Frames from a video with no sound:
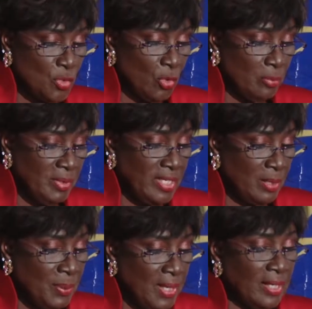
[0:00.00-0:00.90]
you to our
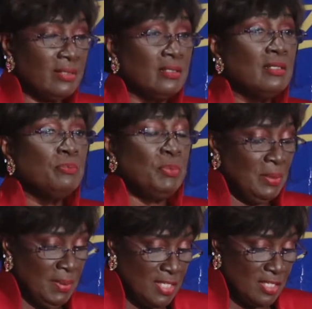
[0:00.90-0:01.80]
media partner,
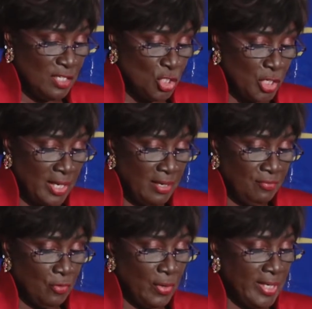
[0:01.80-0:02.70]

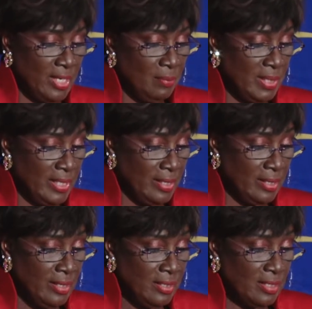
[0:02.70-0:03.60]
PBCJ, for
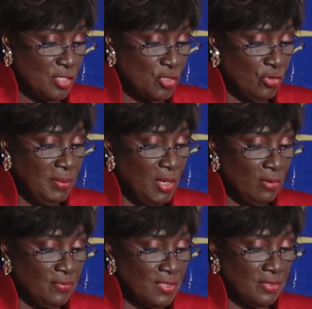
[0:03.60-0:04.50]
enabling the
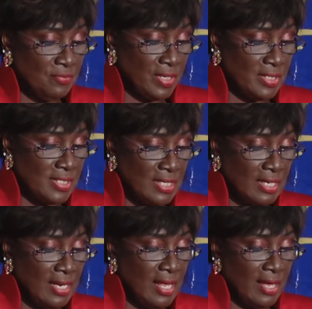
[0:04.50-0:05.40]
streaming of this event
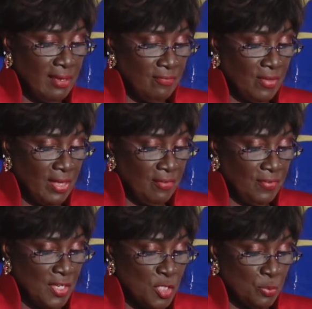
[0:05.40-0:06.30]
live via
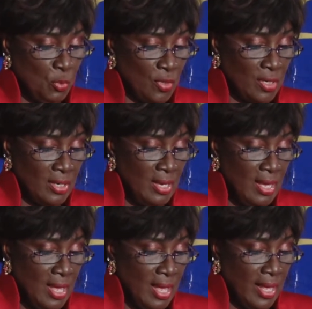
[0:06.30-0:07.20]
Facebook
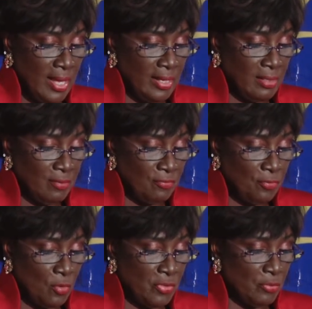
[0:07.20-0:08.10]
and
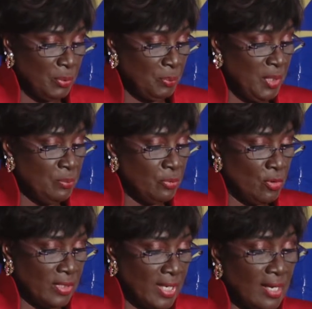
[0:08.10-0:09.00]
for the repeat
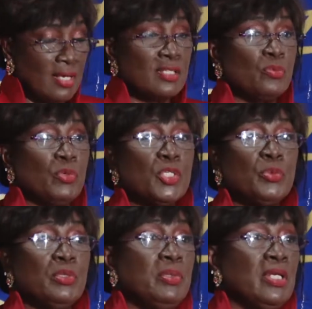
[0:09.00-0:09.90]
broadcast,
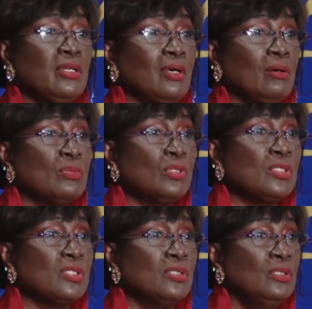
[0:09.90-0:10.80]
which will be
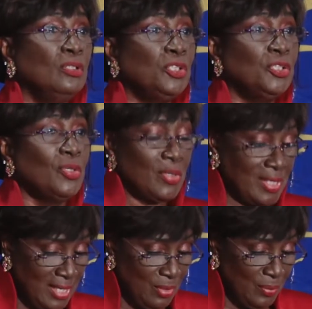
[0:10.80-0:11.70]
announced
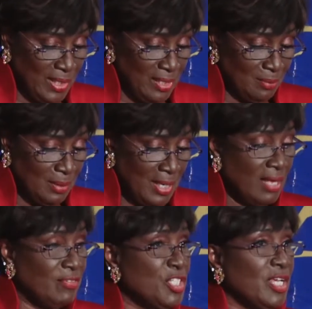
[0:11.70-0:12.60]
shortly. We'll
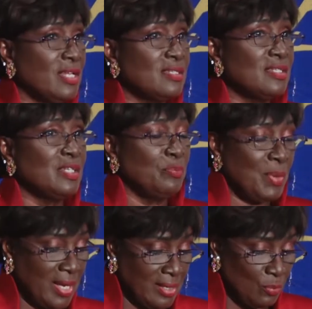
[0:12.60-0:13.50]
have a chance to
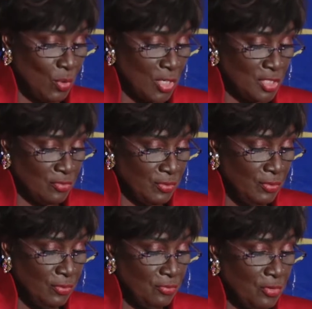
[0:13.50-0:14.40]
sit back and watch
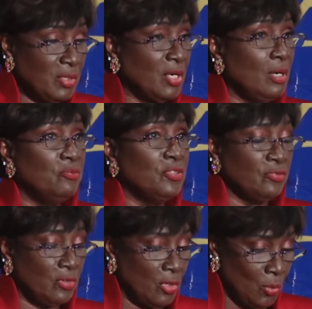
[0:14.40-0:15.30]
it from the
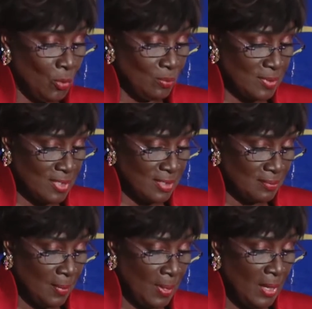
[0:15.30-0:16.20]
comfort of our
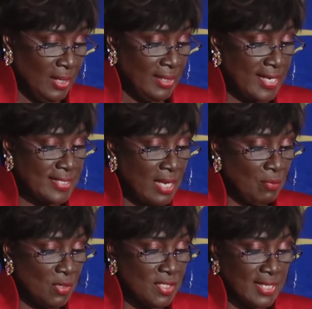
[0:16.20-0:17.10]
homes. Next,
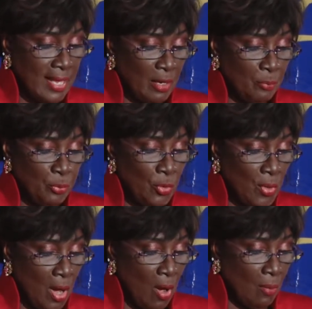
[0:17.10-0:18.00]
I must thank
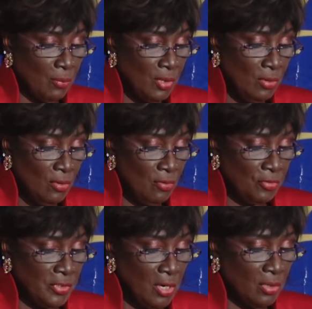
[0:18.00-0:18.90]
Procom
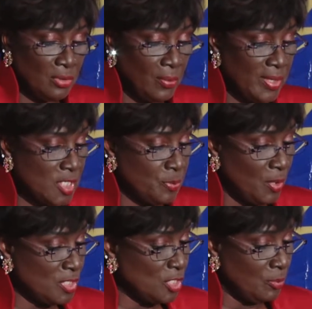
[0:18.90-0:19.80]
for the ongoing
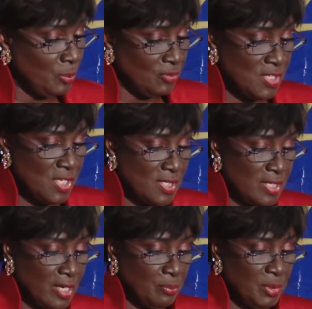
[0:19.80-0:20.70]
sponsorship of
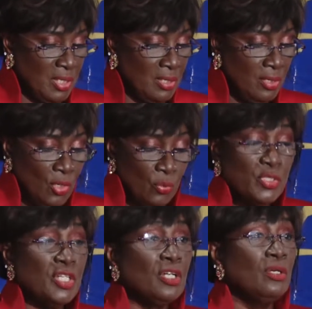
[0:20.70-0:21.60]
CCRP,
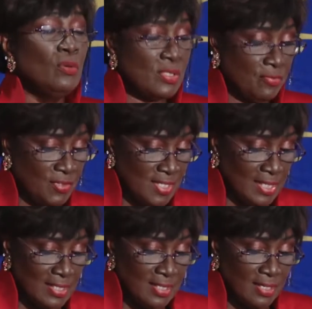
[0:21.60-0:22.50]
which includes the
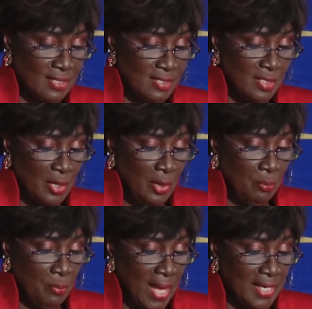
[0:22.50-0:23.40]
facilities,
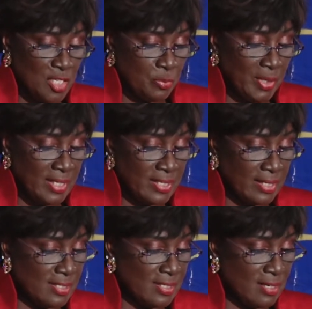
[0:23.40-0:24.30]
management,
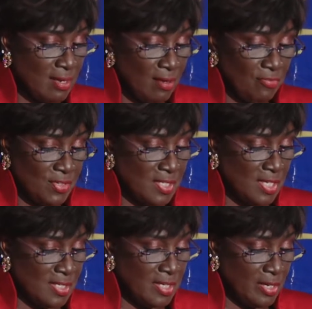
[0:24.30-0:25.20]
and staff of
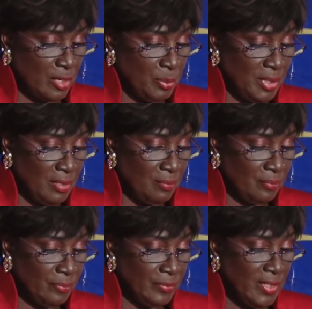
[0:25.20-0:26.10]
CCRP.